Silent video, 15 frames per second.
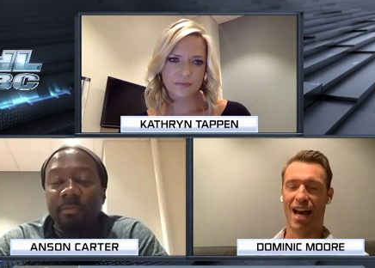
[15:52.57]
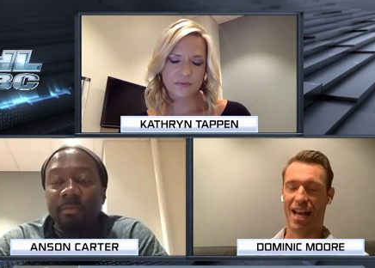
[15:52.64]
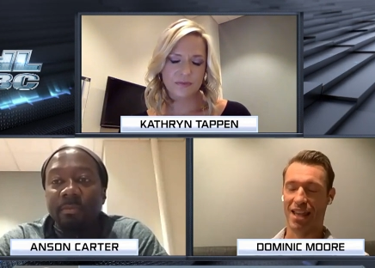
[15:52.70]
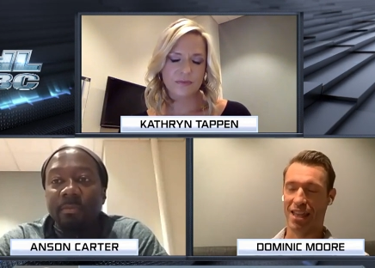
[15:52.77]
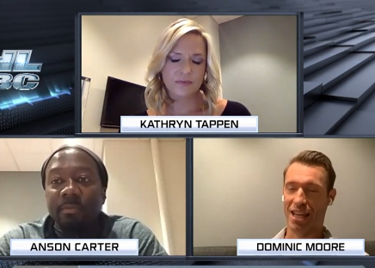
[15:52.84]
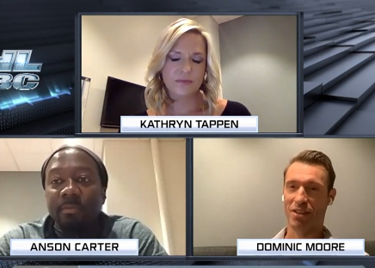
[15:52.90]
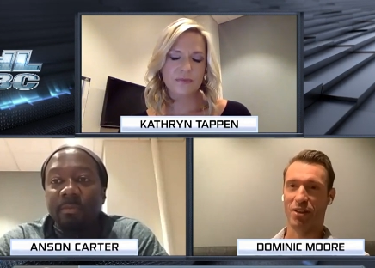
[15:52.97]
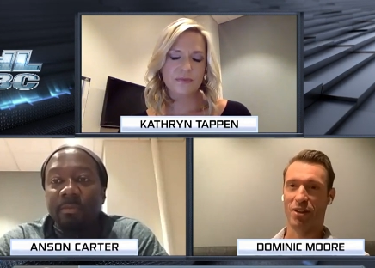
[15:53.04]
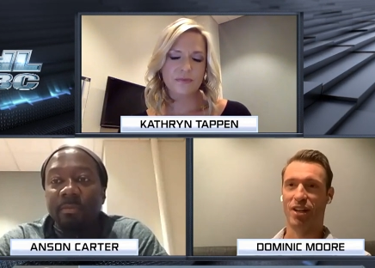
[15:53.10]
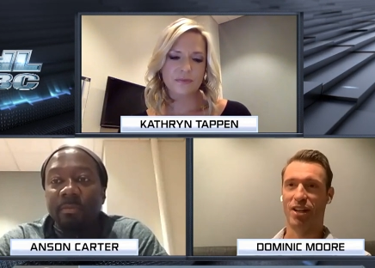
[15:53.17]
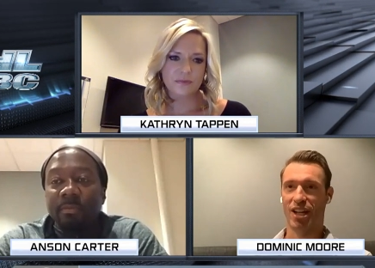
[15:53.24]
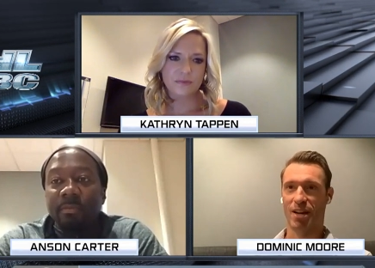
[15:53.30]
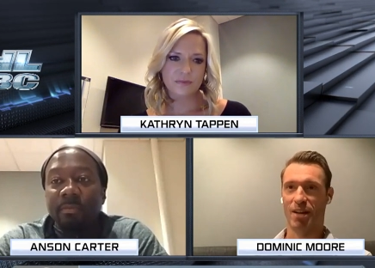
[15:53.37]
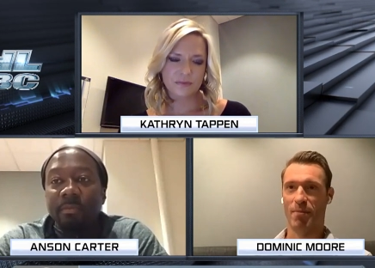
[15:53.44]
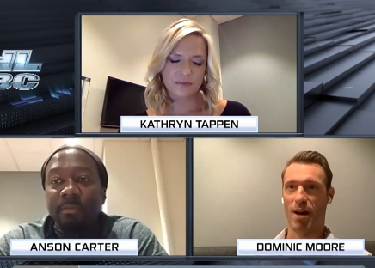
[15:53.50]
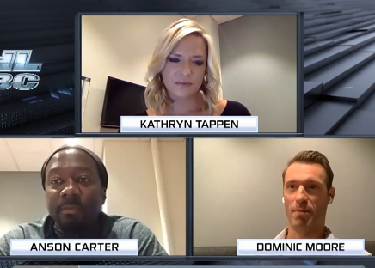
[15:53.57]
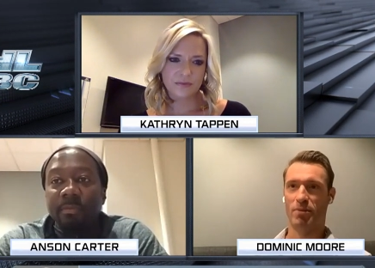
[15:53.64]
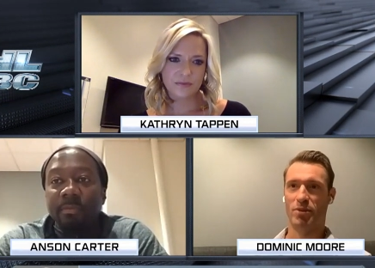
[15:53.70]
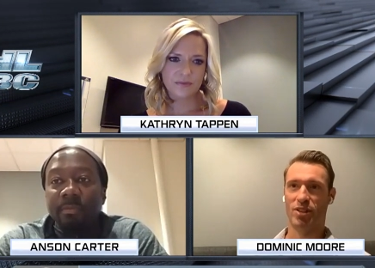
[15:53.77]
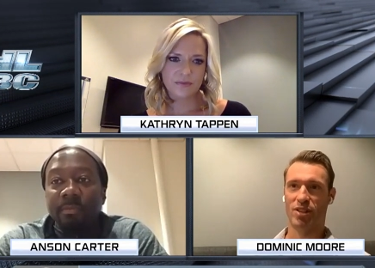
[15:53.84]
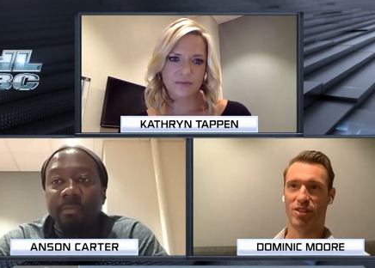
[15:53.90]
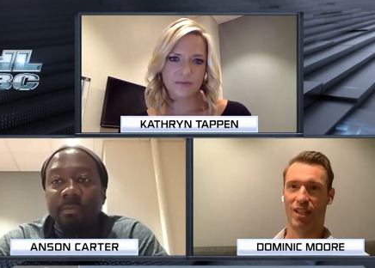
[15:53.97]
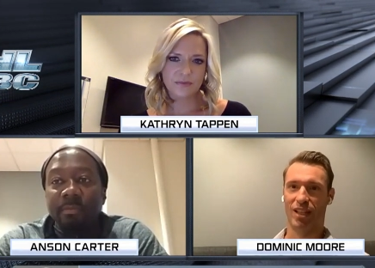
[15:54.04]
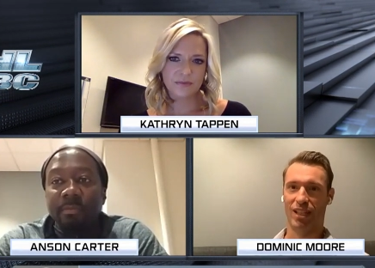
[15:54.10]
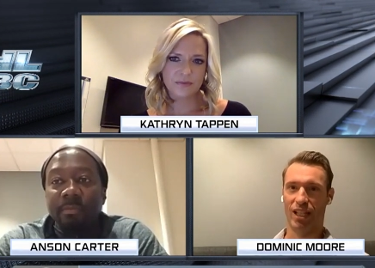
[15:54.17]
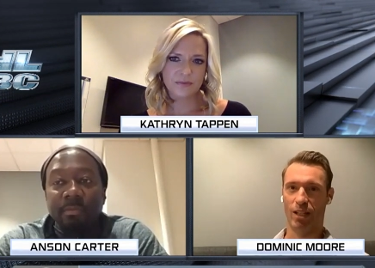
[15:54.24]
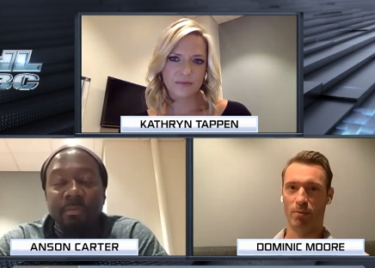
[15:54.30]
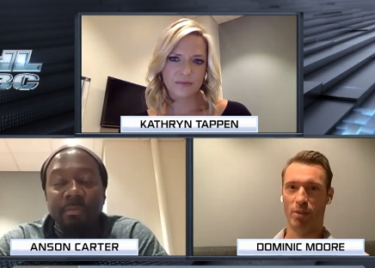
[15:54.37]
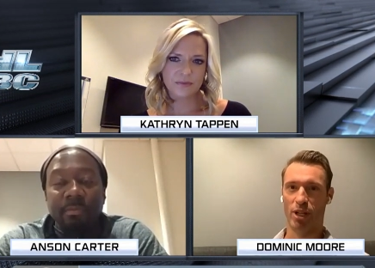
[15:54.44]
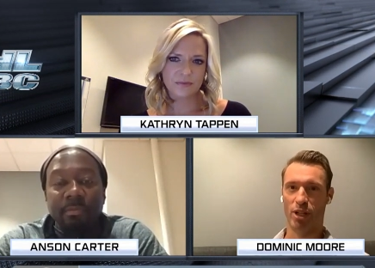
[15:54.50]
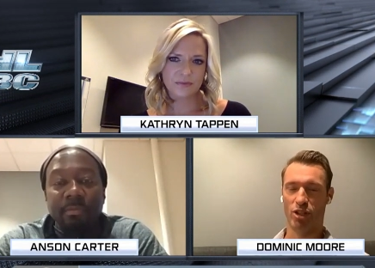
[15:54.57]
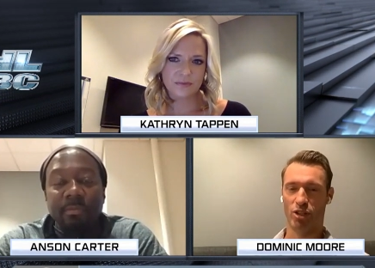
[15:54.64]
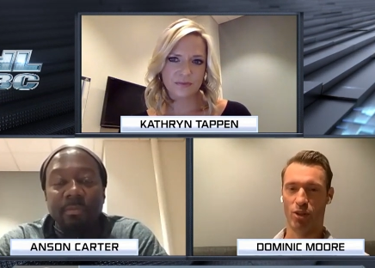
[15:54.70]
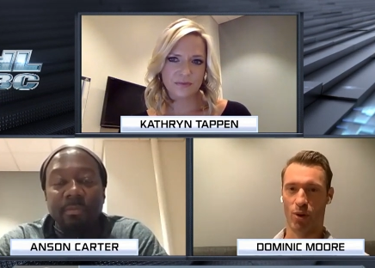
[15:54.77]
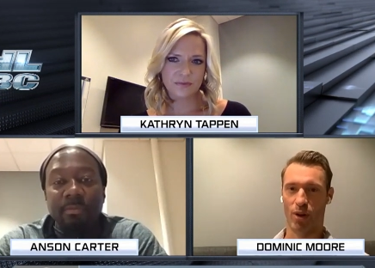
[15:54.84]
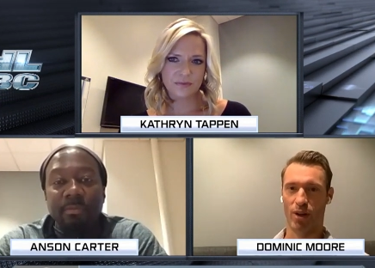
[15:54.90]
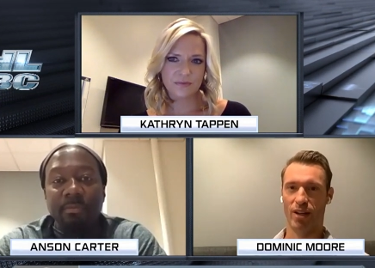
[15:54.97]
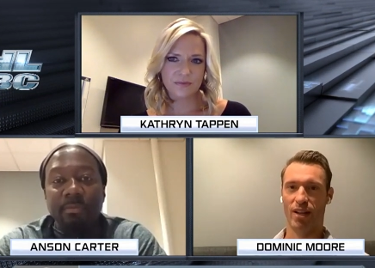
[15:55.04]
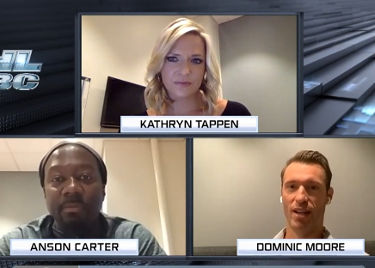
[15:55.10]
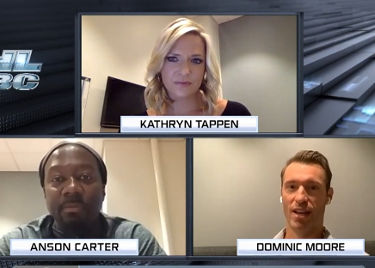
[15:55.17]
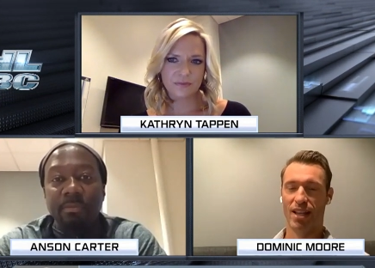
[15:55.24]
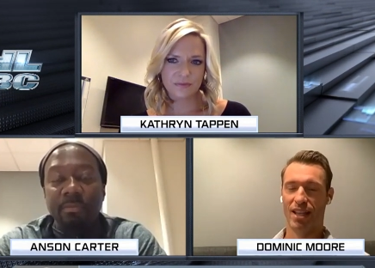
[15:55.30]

Speaker 1: I think they're going to come up just a little bit short.